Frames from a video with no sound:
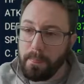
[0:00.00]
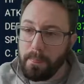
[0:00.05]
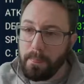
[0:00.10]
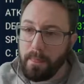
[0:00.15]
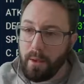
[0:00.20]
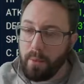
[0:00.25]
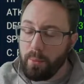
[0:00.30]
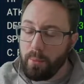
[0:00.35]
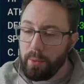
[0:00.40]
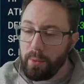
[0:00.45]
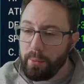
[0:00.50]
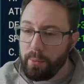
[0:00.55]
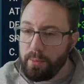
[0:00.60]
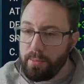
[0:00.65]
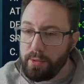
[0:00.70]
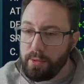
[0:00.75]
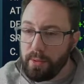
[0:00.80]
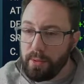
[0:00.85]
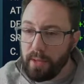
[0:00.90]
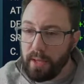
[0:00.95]
Where we're up
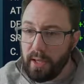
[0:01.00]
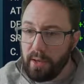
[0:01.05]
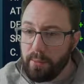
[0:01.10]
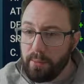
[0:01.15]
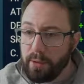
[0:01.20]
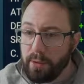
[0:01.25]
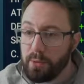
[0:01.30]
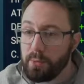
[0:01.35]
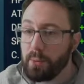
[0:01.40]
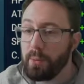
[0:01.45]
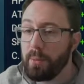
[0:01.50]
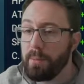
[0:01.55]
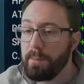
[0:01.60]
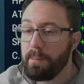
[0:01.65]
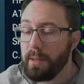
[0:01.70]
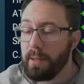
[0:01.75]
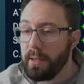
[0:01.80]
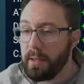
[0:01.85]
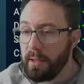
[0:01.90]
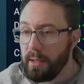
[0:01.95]
to account wise, well, we
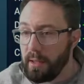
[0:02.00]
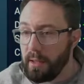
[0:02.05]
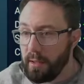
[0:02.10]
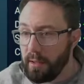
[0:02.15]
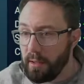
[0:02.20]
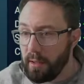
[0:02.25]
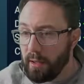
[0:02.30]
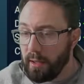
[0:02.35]
beat the